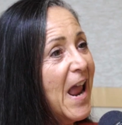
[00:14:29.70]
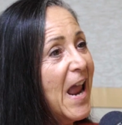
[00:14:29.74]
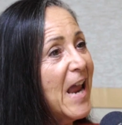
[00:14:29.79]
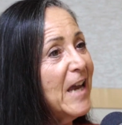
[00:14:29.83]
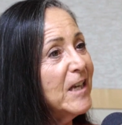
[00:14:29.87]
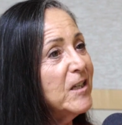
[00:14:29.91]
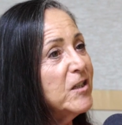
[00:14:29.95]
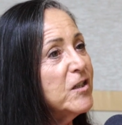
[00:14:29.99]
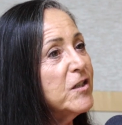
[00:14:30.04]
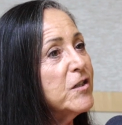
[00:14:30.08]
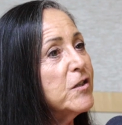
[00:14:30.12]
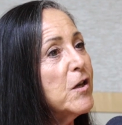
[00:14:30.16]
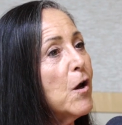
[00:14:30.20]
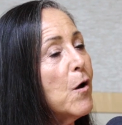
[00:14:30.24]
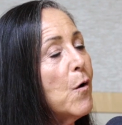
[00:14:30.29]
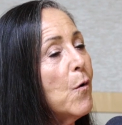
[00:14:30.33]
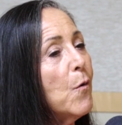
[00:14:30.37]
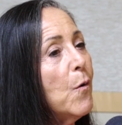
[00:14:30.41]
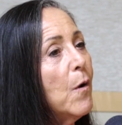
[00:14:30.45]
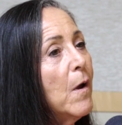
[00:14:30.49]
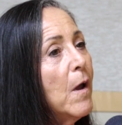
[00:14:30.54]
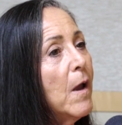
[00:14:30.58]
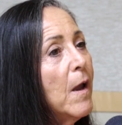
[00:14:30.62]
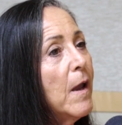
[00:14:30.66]
And
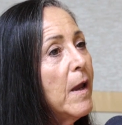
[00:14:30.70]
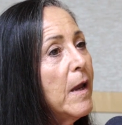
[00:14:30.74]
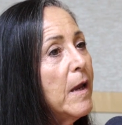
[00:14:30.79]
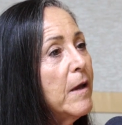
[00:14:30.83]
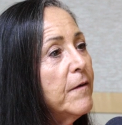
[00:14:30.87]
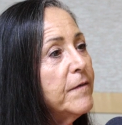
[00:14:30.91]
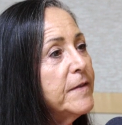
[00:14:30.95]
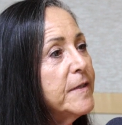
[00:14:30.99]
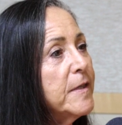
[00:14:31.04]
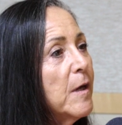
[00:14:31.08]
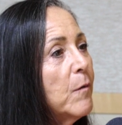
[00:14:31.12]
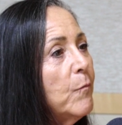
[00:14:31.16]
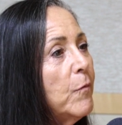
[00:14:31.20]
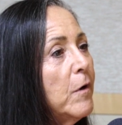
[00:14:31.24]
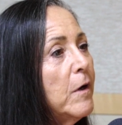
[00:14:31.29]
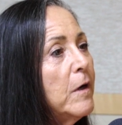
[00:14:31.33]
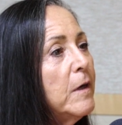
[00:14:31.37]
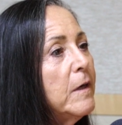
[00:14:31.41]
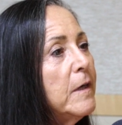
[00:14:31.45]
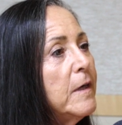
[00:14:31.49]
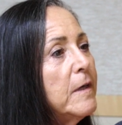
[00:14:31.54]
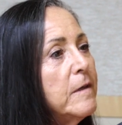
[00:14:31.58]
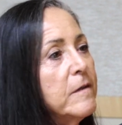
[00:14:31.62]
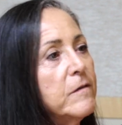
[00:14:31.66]
so if
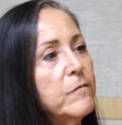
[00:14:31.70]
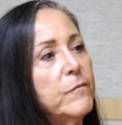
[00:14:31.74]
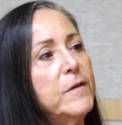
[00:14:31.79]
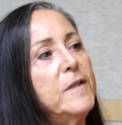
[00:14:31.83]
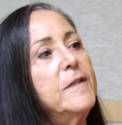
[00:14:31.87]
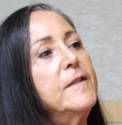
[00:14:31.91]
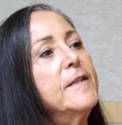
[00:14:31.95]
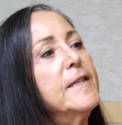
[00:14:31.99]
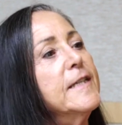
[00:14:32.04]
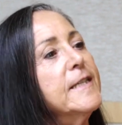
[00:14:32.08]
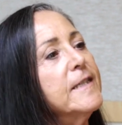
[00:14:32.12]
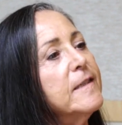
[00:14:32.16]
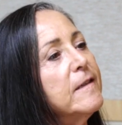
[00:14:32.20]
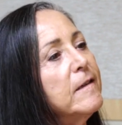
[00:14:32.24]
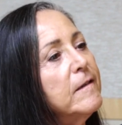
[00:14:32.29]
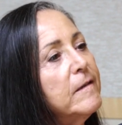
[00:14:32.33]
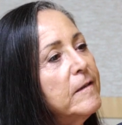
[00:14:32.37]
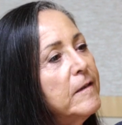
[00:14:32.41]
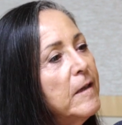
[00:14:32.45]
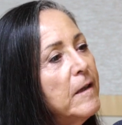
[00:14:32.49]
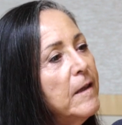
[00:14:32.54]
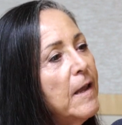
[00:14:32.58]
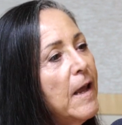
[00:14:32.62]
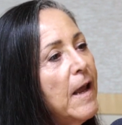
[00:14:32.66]
someone is
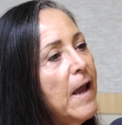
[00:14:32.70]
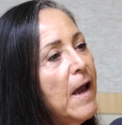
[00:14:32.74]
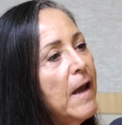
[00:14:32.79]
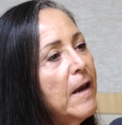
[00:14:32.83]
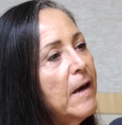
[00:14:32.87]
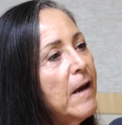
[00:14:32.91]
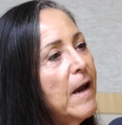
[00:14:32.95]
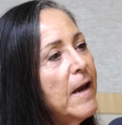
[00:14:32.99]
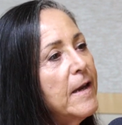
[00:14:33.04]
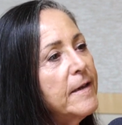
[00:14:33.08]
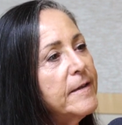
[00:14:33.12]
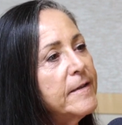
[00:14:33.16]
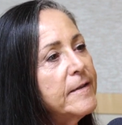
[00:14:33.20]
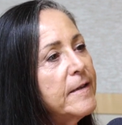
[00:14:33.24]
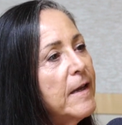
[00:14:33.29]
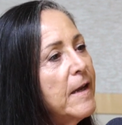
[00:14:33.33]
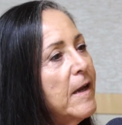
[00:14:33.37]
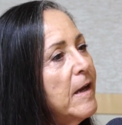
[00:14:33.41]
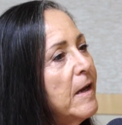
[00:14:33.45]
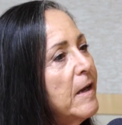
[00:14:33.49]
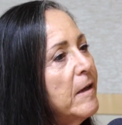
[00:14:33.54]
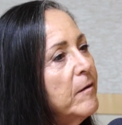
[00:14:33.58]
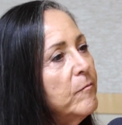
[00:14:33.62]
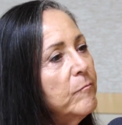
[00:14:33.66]
resistant to that, I
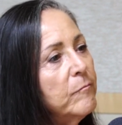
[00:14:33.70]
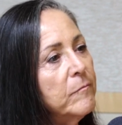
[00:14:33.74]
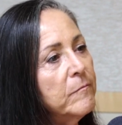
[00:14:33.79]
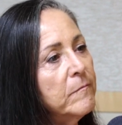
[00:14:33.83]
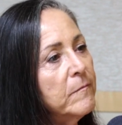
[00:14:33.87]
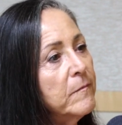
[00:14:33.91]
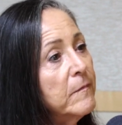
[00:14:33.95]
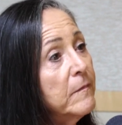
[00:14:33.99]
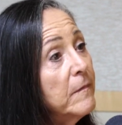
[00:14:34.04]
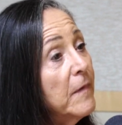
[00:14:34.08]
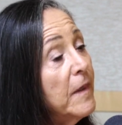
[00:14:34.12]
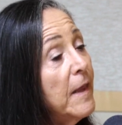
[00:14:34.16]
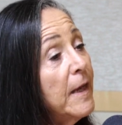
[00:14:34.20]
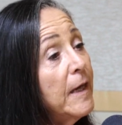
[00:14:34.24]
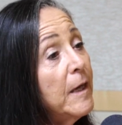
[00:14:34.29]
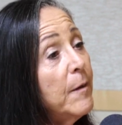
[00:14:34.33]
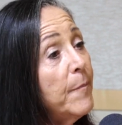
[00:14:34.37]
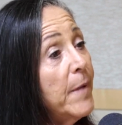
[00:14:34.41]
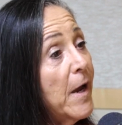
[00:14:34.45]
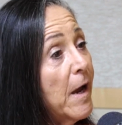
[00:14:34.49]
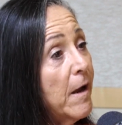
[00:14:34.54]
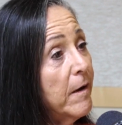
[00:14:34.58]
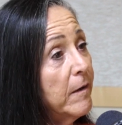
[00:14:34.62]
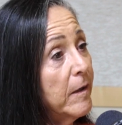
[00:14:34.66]
say, think
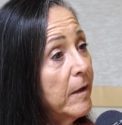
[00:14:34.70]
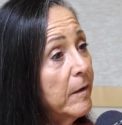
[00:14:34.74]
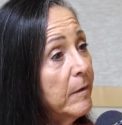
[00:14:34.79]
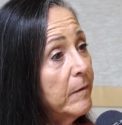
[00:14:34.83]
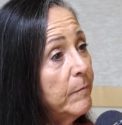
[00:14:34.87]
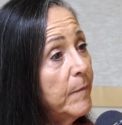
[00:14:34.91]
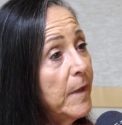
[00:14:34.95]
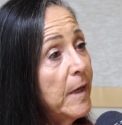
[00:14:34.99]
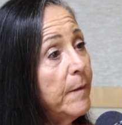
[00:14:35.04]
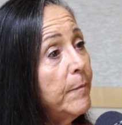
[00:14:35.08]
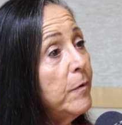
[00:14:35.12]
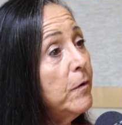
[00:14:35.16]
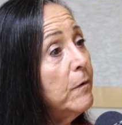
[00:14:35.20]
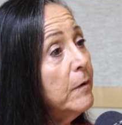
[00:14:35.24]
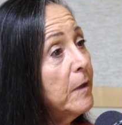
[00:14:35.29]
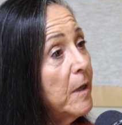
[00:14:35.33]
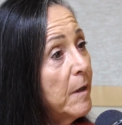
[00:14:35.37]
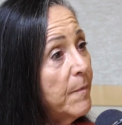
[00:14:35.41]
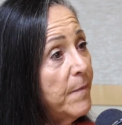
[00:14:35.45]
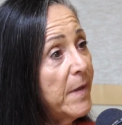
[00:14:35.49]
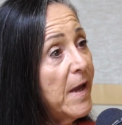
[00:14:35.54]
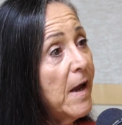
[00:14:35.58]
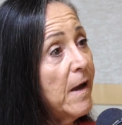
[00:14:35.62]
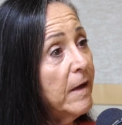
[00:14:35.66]
about it. Maybe you'll
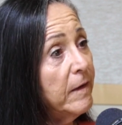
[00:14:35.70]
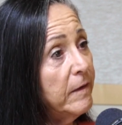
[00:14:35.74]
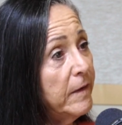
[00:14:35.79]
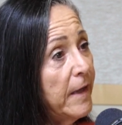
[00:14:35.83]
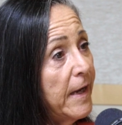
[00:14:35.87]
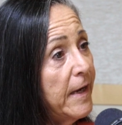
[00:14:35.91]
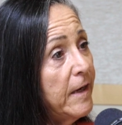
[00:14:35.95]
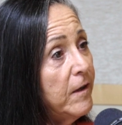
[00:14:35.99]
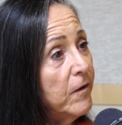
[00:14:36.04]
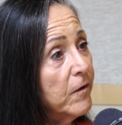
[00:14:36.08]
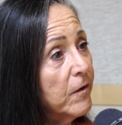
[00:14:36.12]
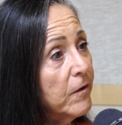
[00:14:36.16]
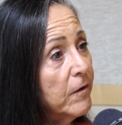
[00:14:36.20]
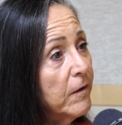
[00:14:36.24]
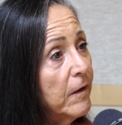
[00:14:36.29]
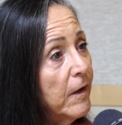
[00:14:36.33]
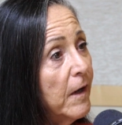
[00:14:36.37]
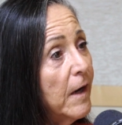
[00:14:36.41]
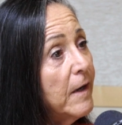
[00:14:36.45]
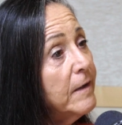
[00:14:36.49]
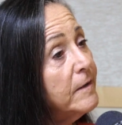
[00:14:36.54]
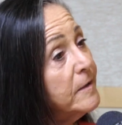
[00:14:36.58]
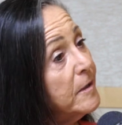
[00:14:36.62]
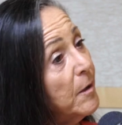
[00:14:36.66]
come back later.
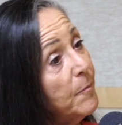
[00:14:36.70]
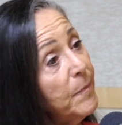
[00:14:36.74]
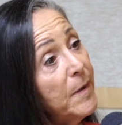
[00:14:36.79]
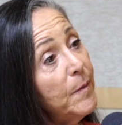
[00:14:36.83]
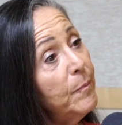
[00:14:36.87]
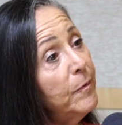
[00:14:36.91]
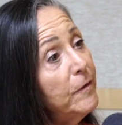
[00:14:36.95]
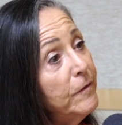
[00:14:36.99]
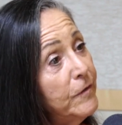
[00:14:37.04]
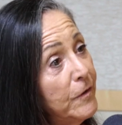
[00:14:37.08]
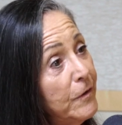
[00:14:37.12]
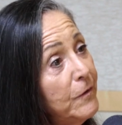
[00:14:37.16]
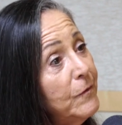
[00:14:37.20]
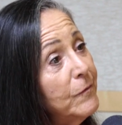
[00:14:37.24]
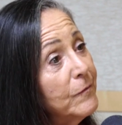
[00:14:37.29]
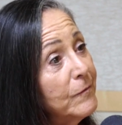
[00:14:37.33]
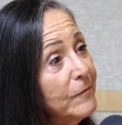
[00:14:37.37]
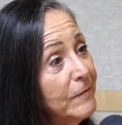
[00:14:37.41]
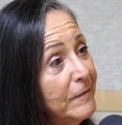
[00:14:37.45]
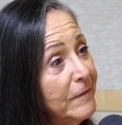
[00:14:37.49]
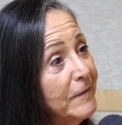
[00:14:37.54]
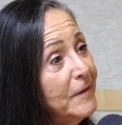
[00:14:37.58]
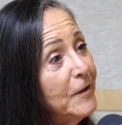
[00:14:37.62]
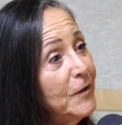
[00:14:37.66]
And some people do,
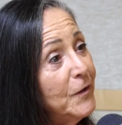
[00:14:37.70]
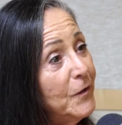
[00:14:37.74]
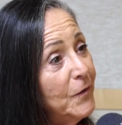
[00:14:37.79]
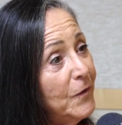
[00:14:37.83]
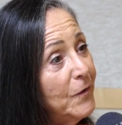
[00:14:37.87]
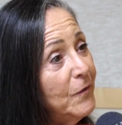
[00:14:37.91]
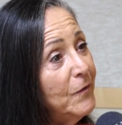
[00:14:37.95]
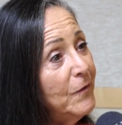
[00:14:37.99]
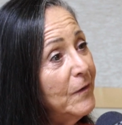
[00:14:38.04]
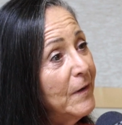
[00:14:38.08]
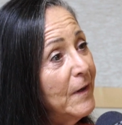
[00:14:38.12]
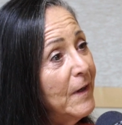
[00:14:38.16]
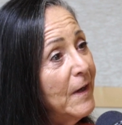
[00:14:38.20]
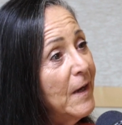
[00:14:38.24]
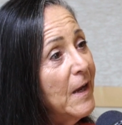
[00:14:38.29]
mm-hmm. you know?